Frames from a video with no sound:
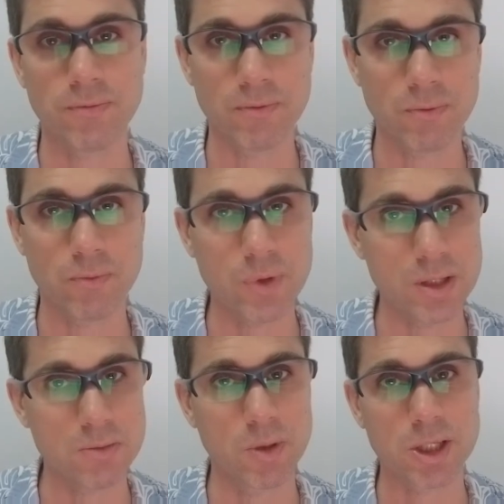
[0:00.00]

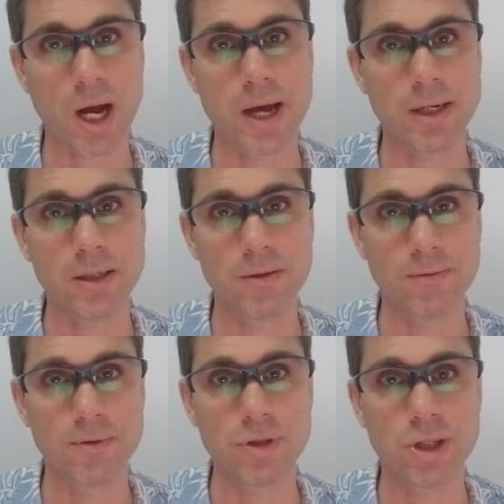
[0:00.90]
feeds much higher in the
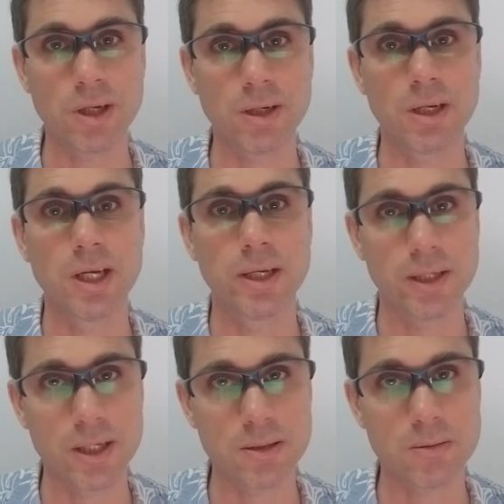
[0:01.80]
food chain,
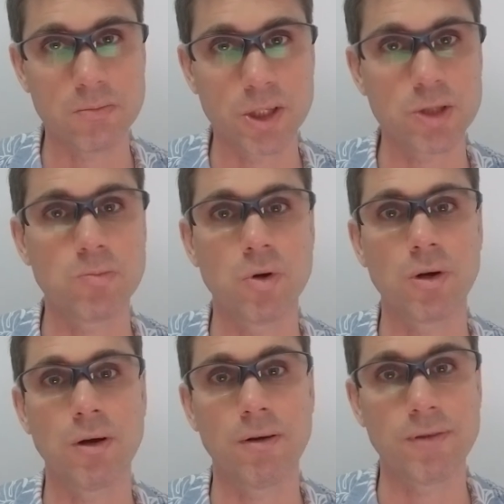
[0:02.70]
is much
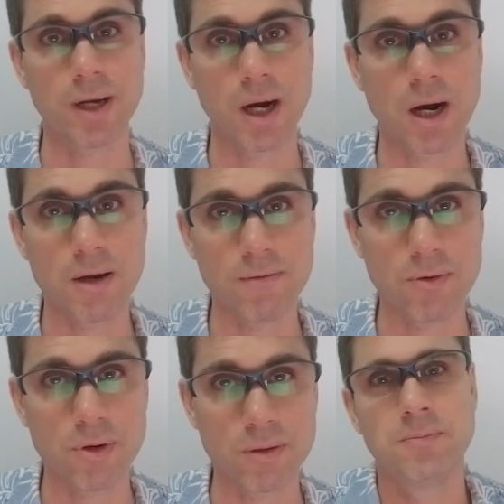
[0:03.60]
more of a
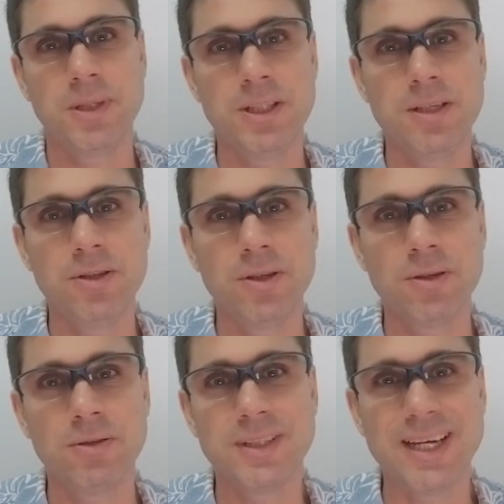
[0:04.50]
carnivore. But did you
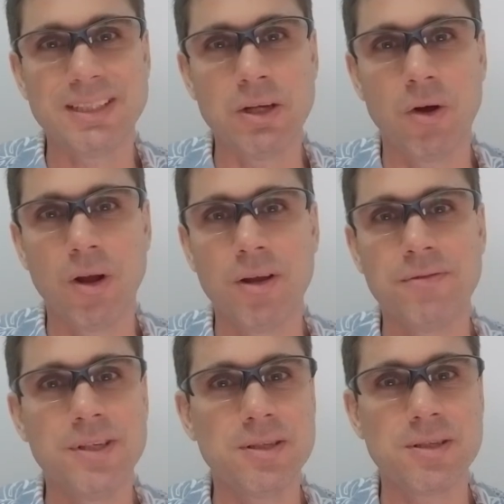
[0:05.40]
know that all of
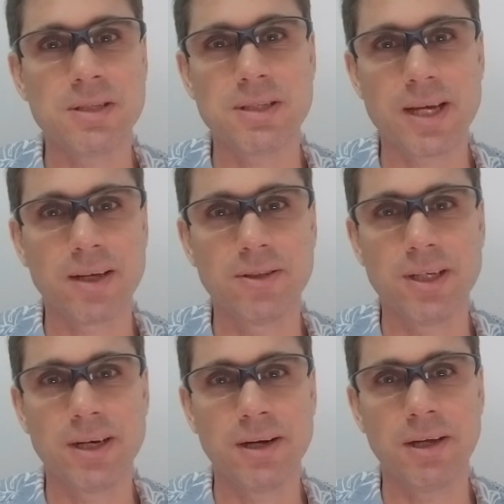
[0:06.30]
these
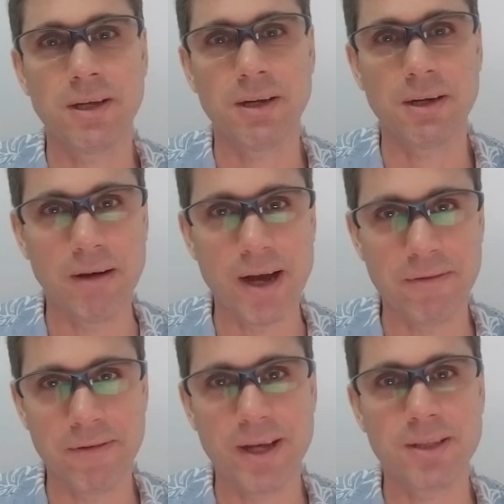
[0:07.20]
secondary
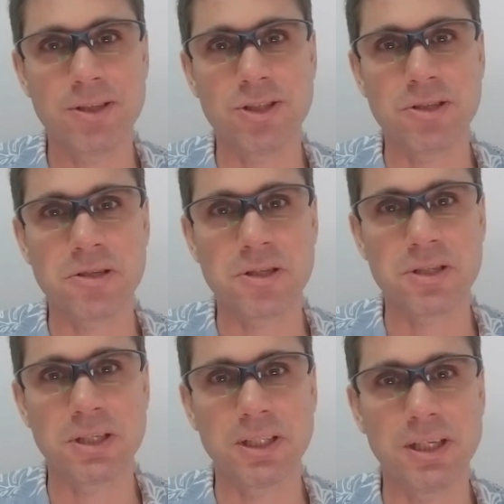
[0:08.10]
advantages
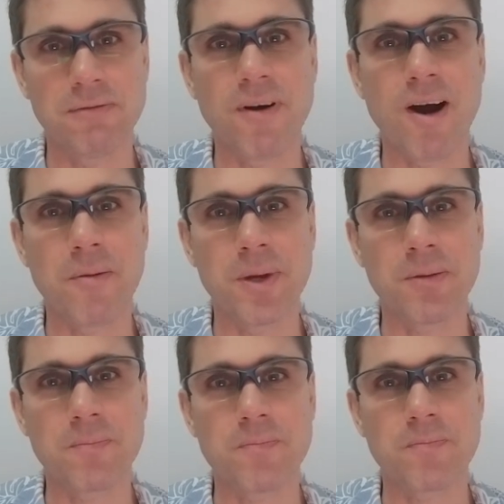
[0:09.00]
in
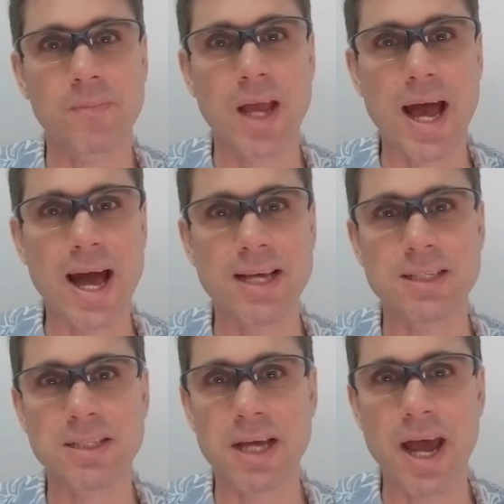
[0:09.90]
farming
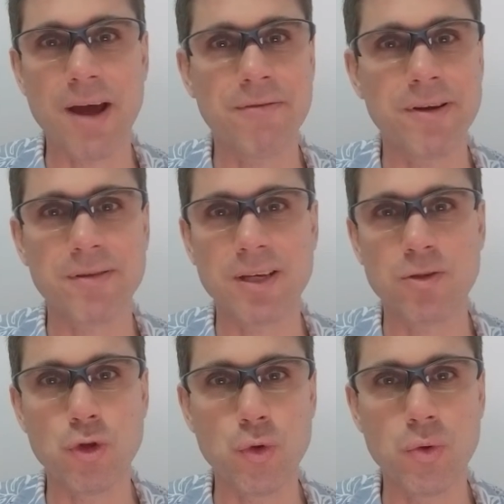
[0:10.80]
has everything
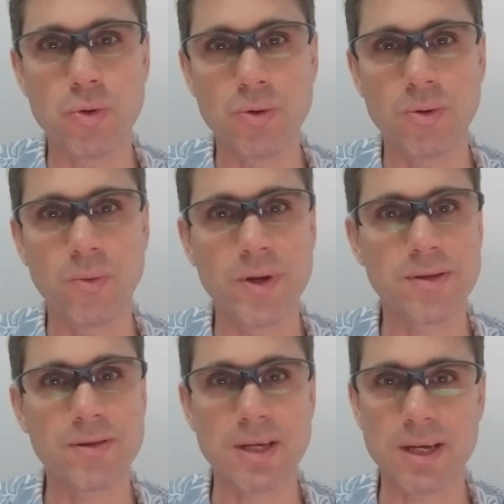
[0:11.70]
to do with
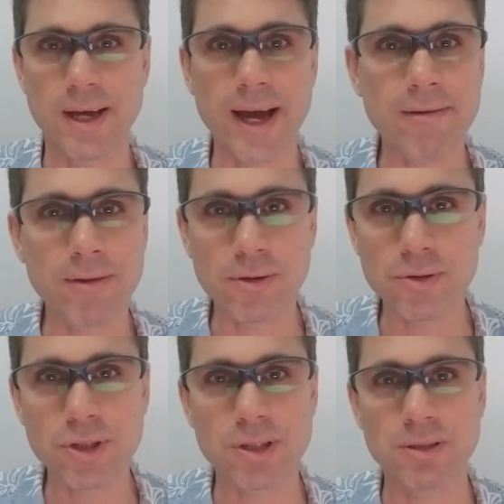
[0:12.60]
the
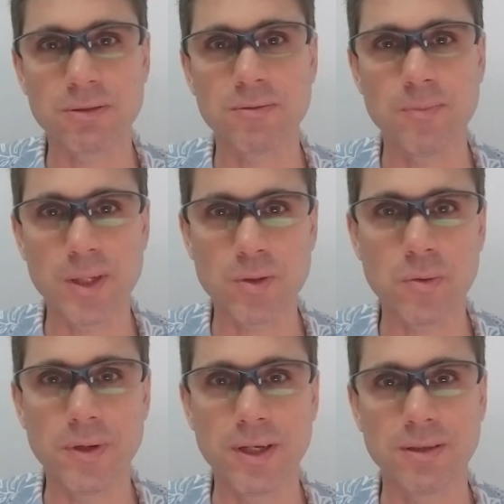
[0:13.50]
evolution
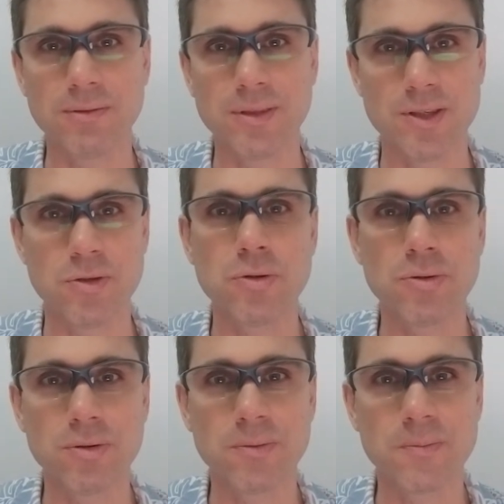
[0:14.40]
between the two?